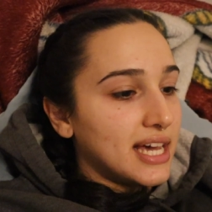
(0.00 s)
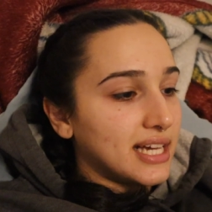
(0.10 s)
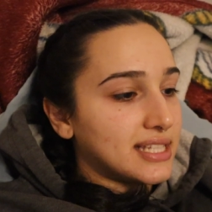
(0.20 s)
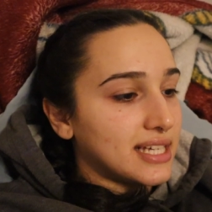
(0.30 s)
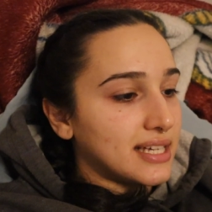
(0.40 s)

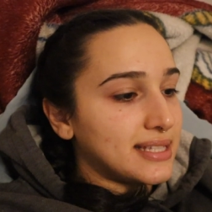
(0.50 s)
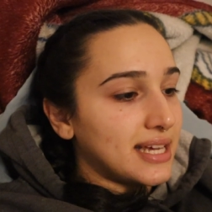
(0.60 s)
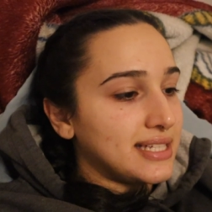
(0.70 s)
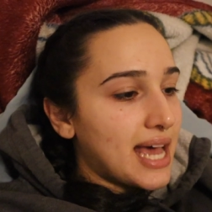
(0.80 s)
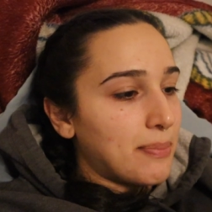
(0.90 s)
it says
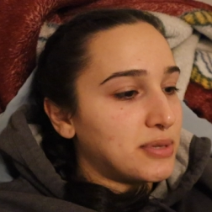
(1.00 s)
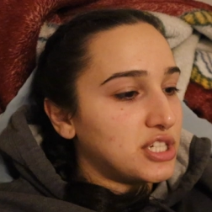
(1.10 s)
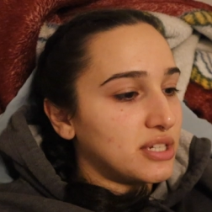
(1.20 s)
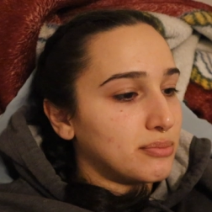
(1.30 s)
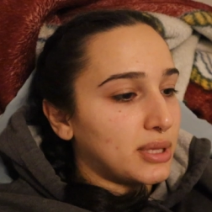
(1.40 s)

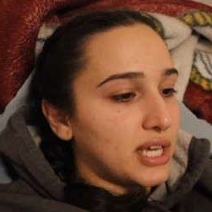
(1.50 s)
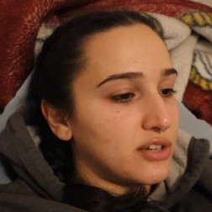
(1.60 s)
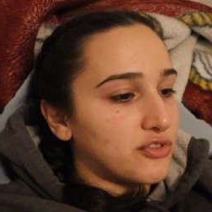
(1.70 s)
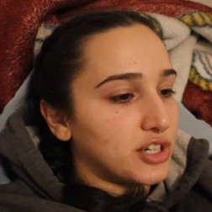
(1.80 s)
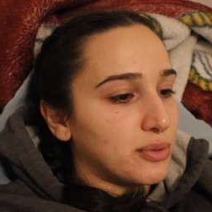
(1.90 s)
adaptogen
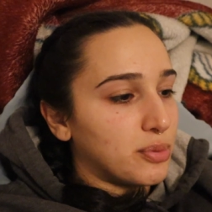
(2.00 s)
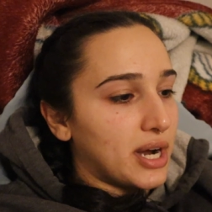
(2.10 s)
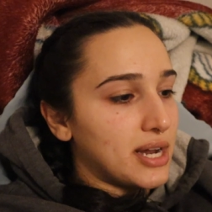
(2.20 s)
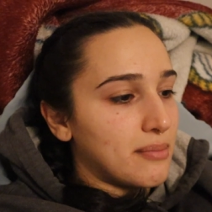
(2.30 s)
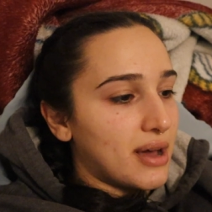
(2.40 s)
blend for your
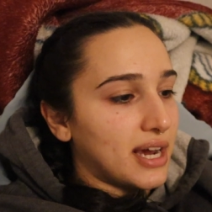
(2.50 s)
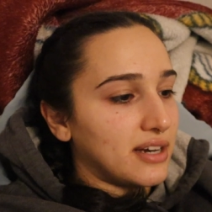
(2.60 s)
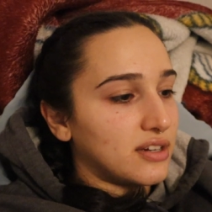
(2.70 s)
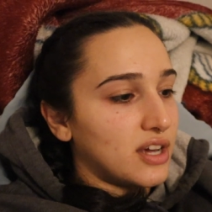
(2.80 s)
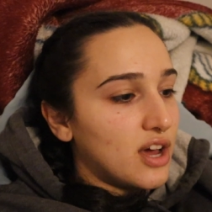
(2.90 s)
brain and
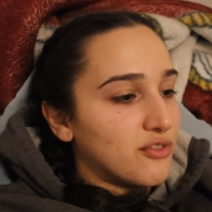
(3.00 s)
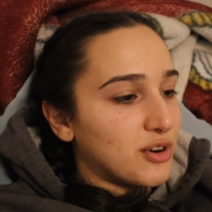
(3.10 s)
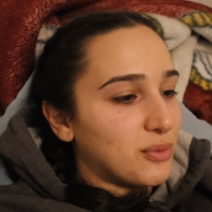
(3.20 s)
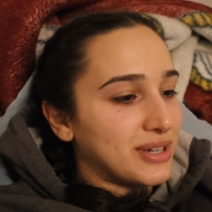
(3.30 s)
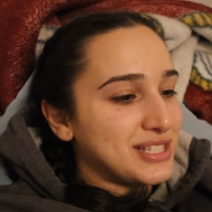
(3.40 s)
mind
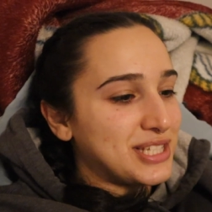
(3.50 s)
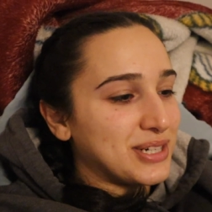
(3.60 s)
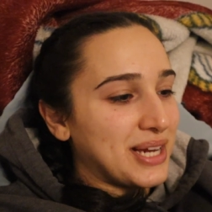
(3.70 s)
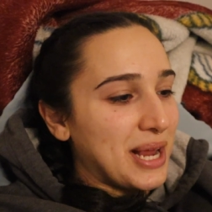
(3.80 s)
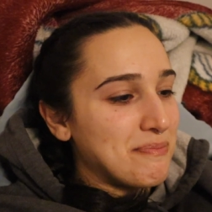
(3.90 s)
for once,
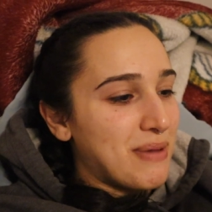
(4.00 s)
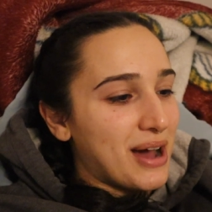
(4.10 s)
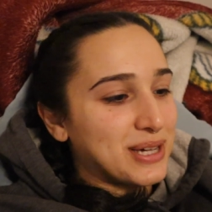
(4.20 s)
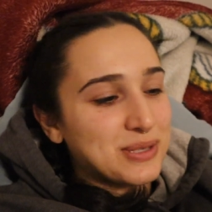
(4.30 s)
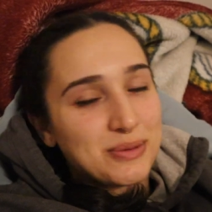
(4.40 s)
your
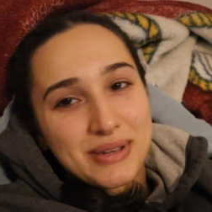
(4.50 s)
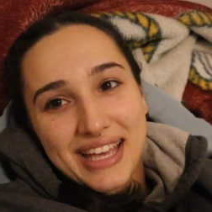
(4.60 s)
inbox will be